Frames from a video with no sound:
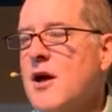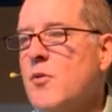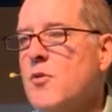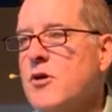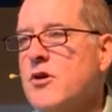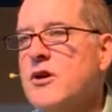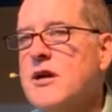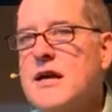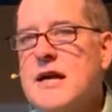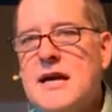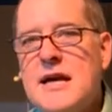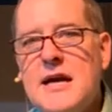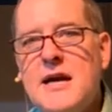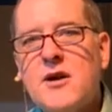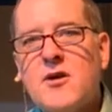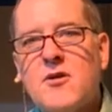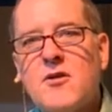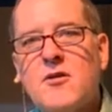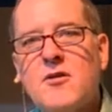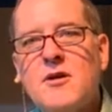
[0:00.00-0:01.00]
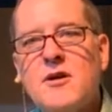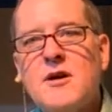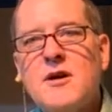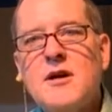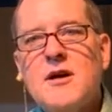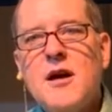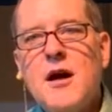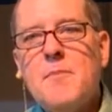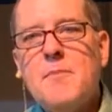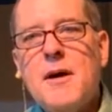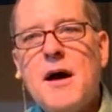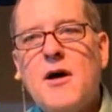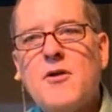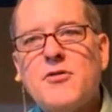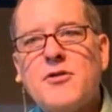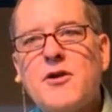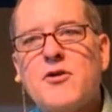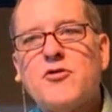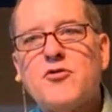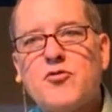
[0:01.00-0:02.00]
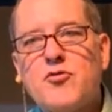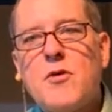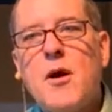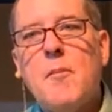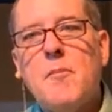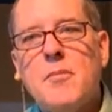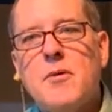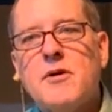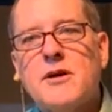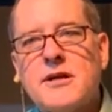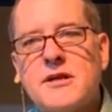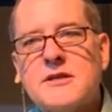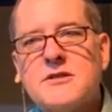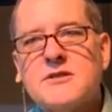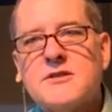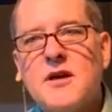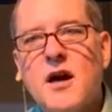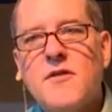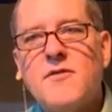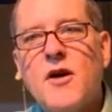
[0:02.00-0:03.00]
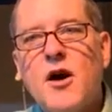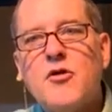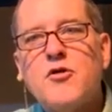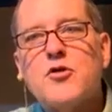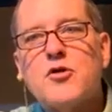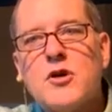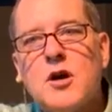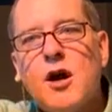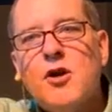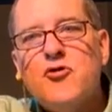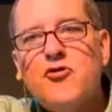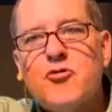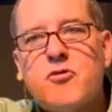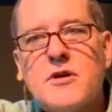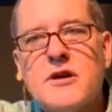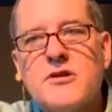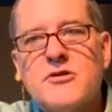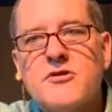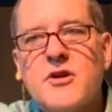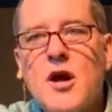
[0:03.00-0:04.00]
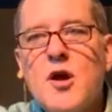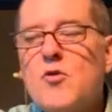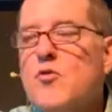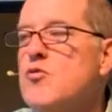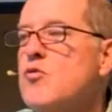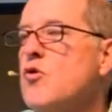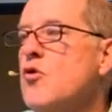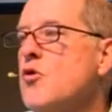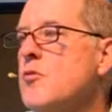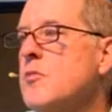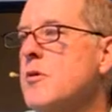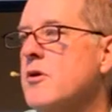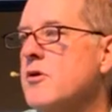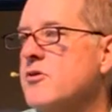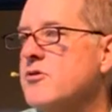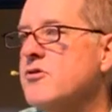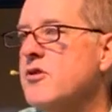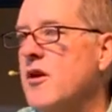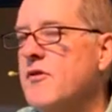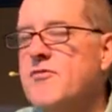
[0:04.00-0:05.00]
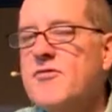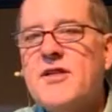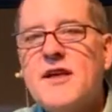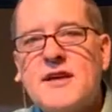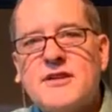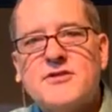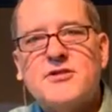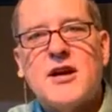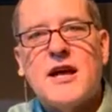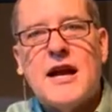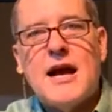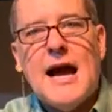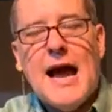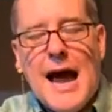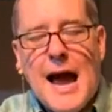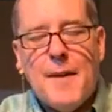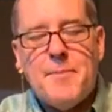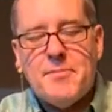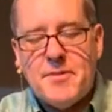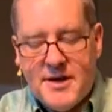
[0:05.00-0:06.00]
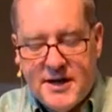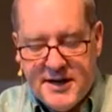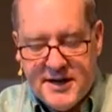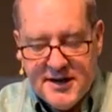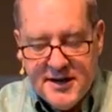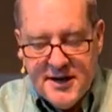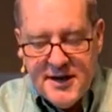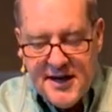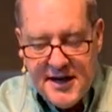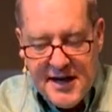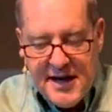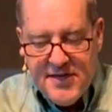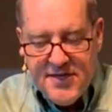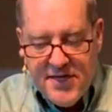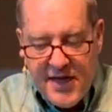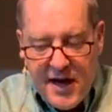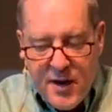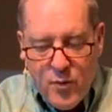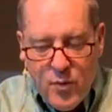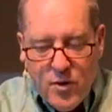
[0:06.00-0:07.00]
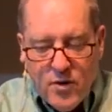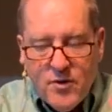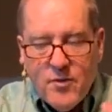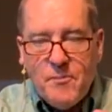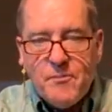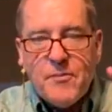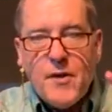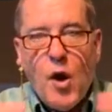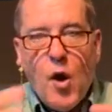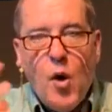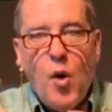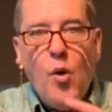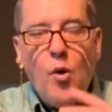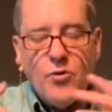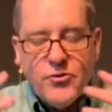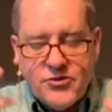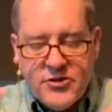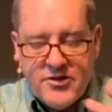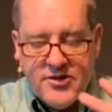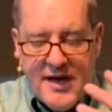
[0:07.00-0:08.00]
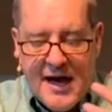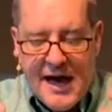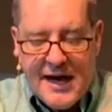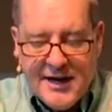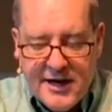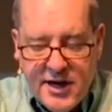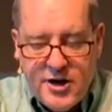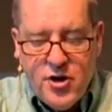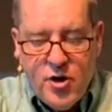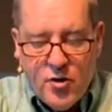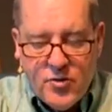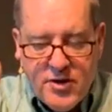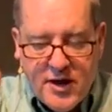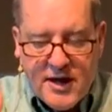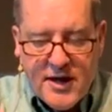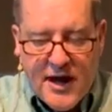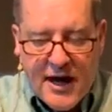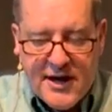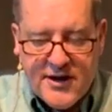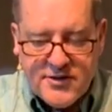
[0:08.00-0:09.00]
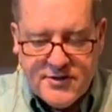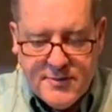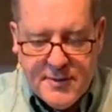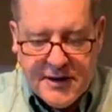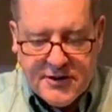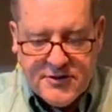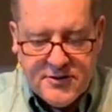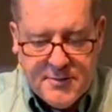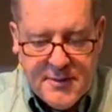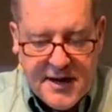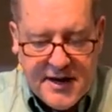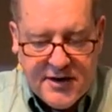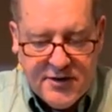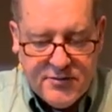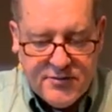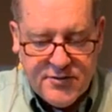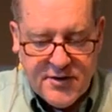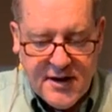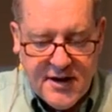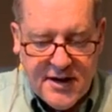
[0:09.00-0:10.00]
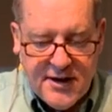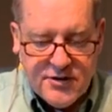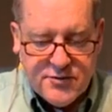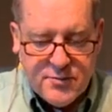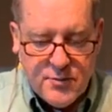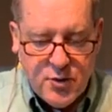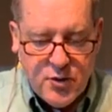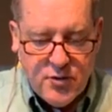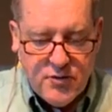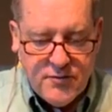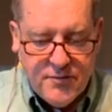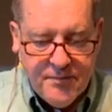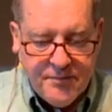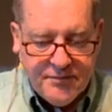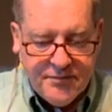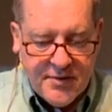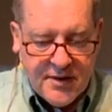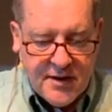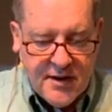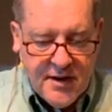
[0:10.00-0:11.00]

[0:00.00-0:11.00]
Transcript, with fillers: that we're going to hear about there's rumblings of other countries, rumors of things going to happening, and they will hold to that and know that God is about to make his, his move.